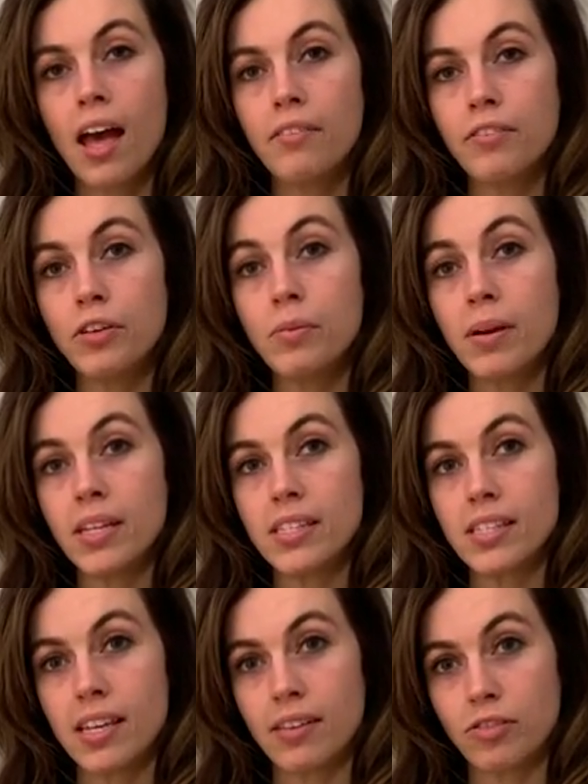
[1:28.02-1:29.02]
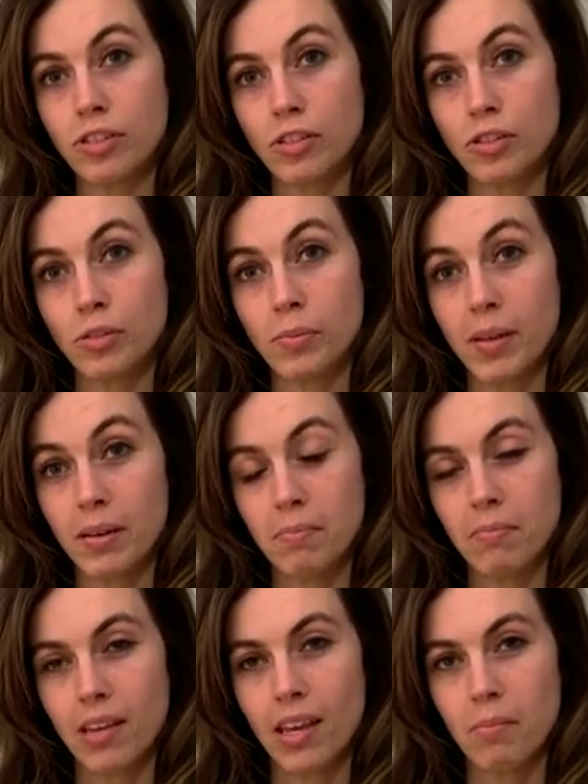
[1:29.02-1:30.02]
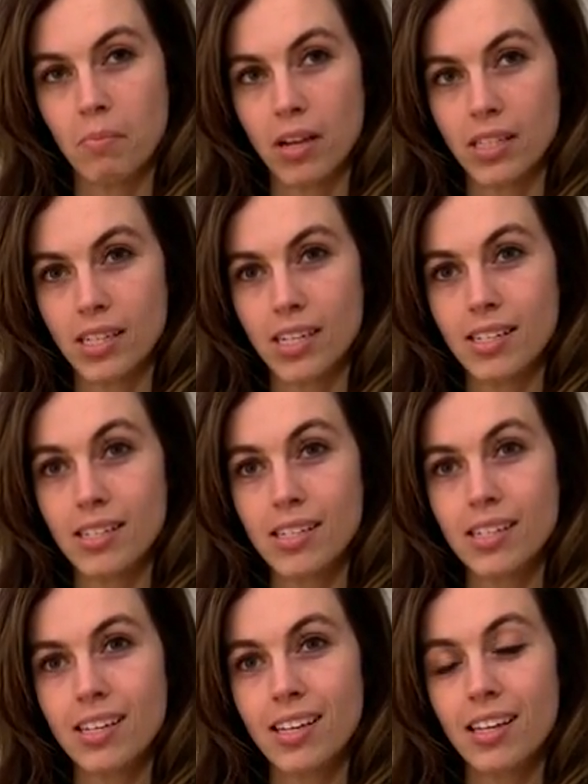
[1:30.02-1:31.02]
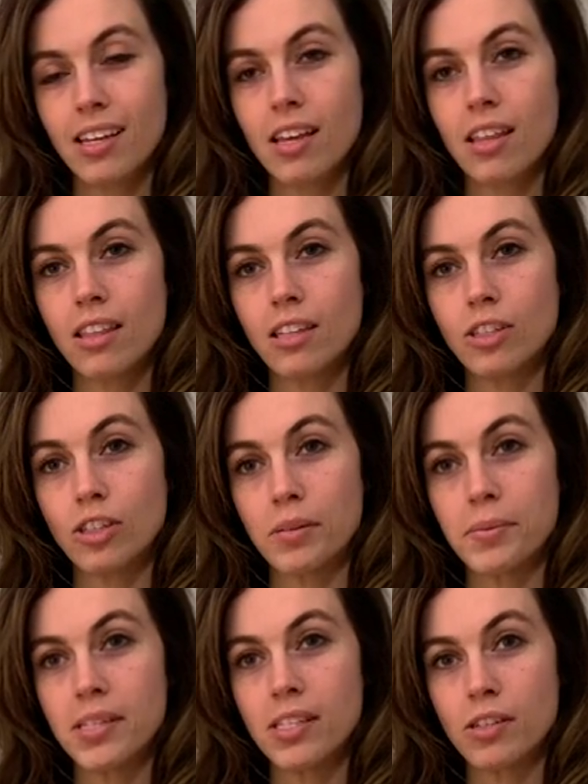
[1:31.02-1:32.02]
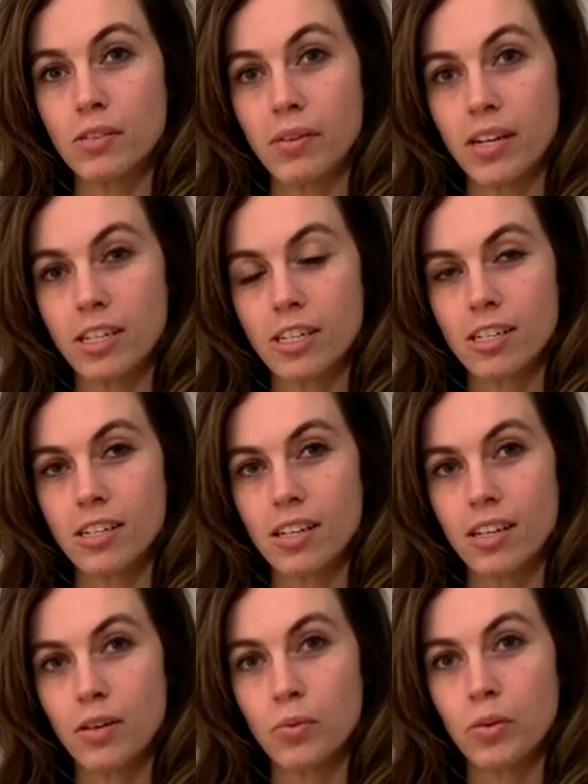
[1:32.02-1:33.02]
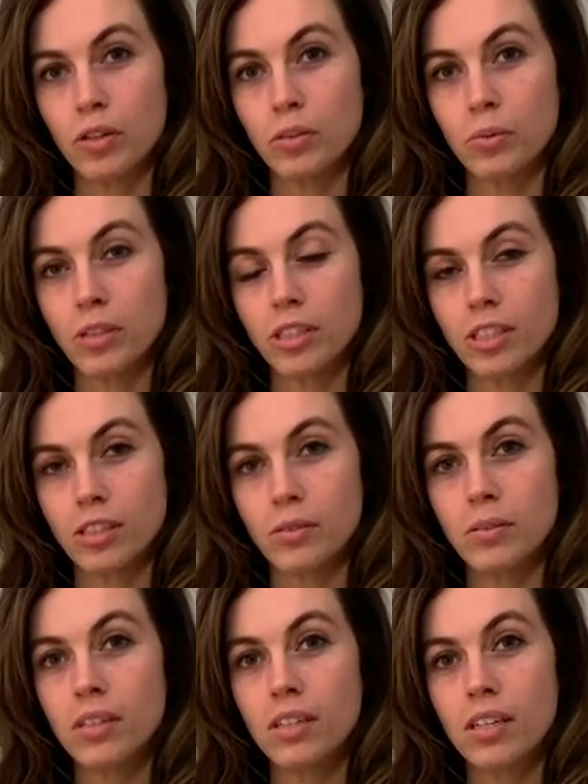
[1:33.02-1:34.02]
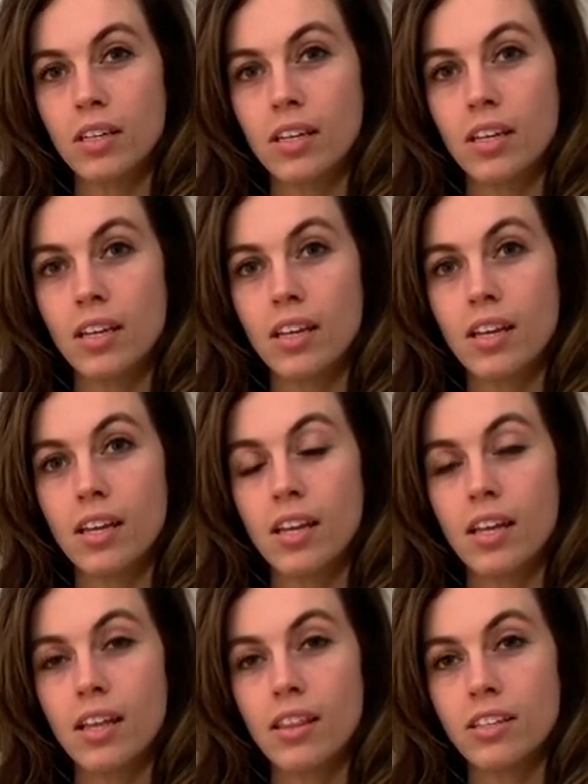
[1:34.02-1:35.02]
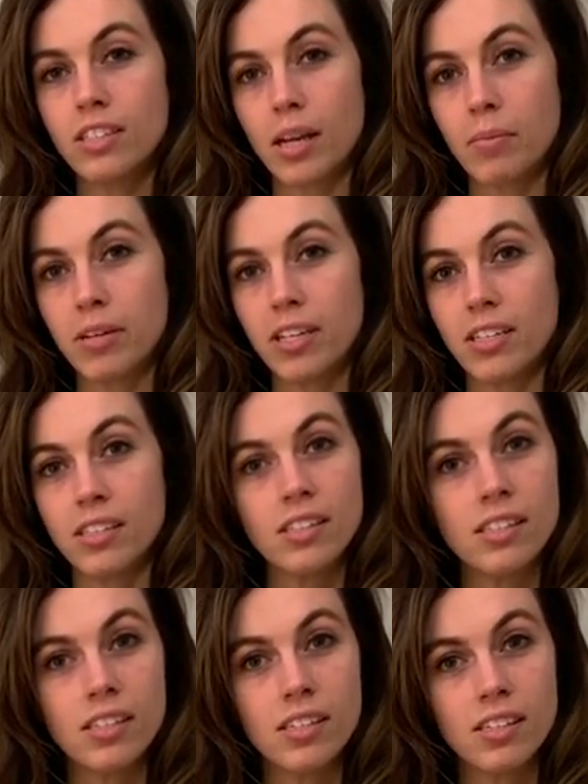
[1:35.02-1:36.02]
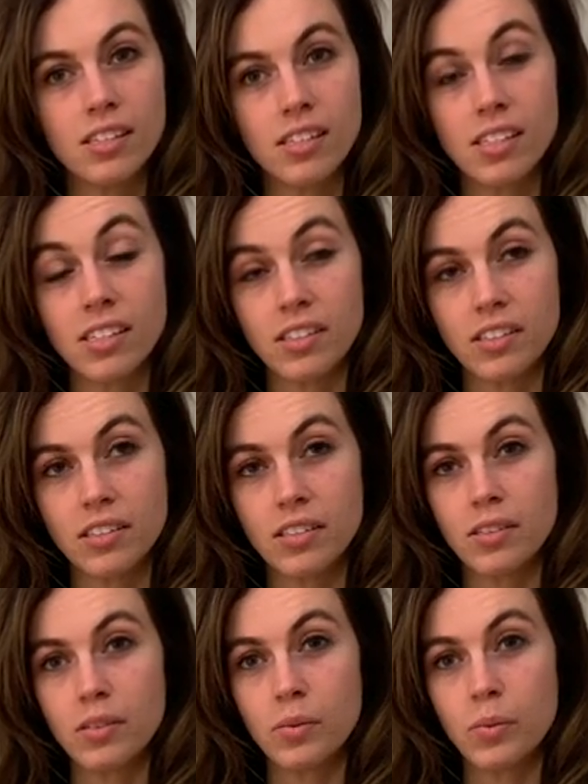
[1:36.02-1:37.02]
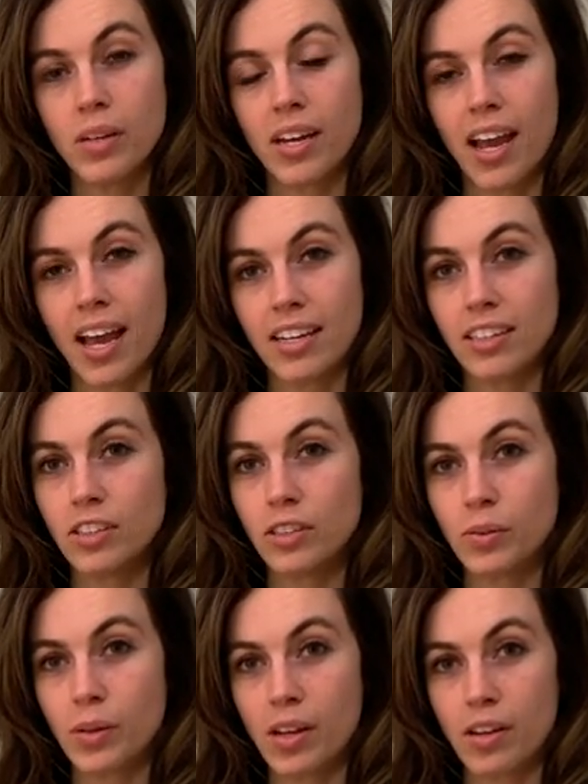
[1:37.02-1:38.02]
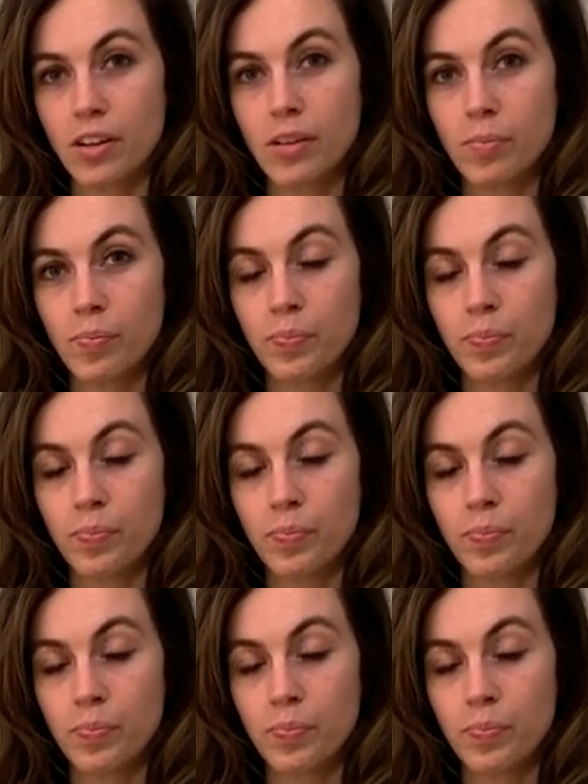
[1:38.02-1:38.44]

a few months after Truman became president, the Germans surrendered in World War II. The Japanese still would not surrender.